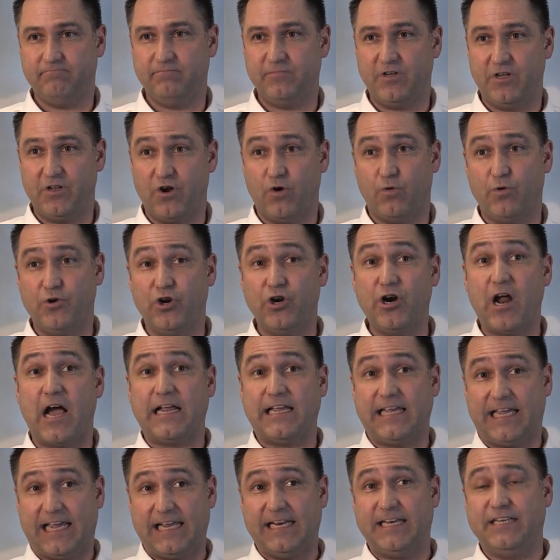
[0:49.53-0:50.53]
You know, when you're
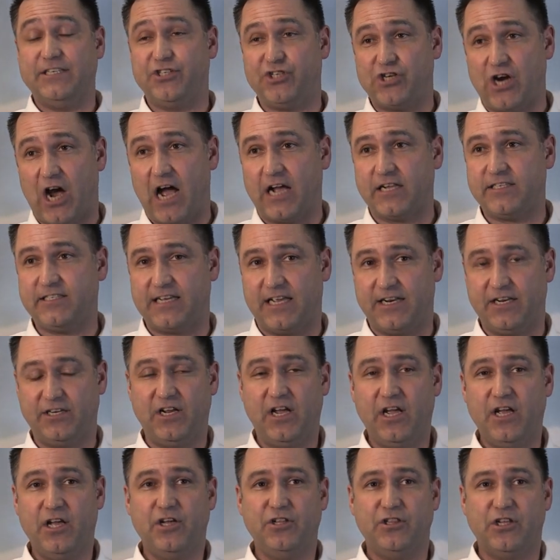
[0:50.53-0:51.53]
not getting shots and
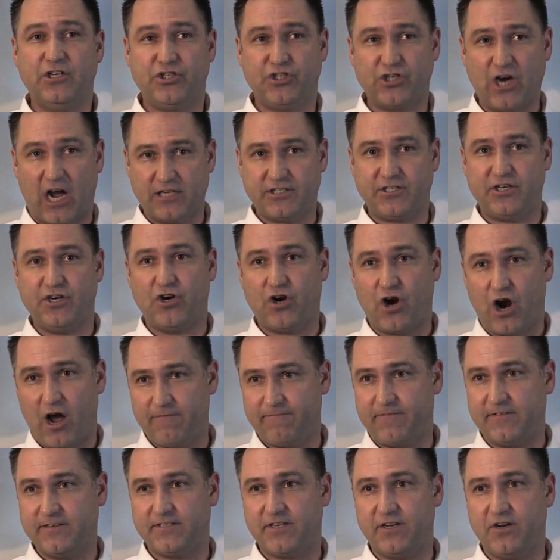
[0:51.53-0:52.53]
the shots in your
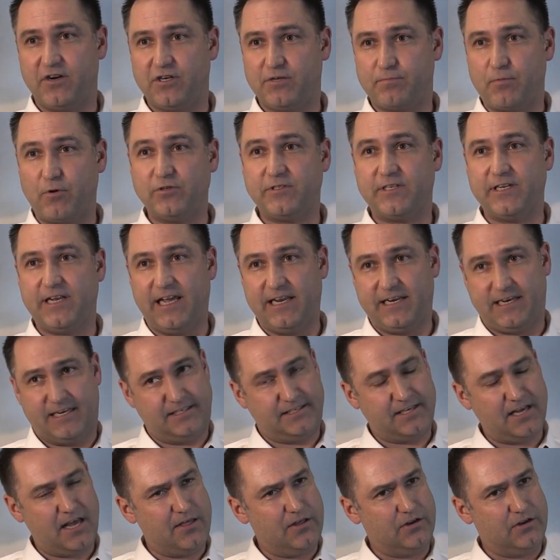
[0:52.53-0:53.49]
offense that you're supposed to get because the